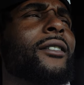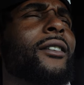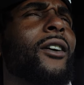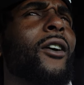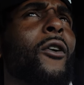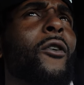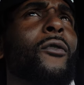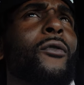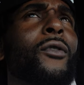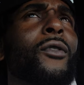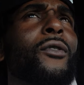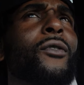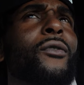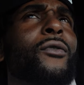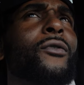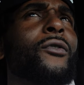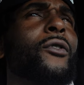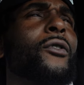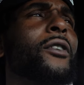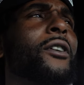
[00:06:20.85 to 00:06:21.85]
over
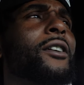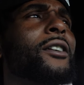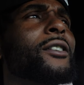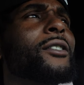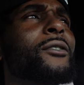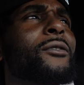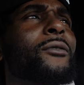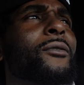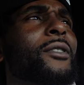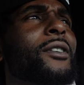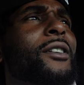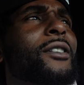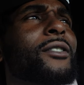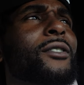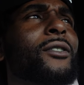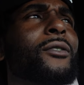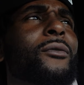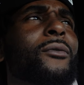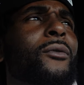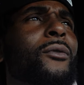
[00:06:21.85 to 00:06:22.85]
400 wins
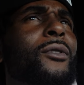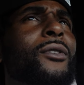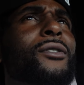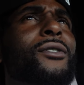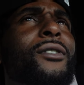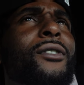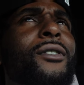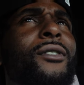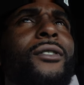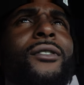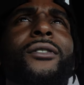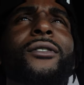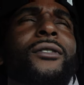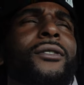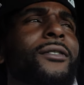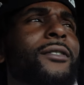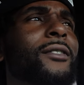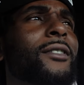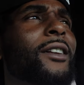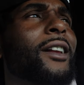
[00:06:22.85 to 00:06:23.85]
on
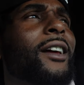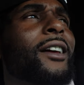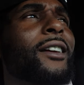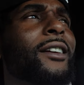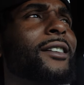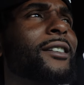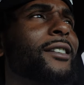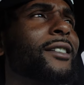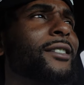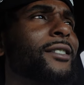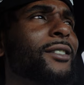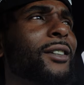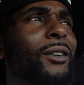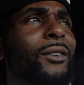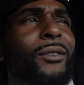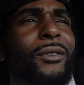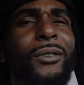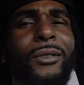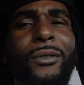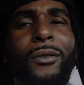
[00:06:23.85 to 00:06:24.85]
Warzone, like, in
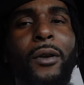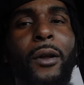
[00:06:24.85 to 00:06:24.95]
total.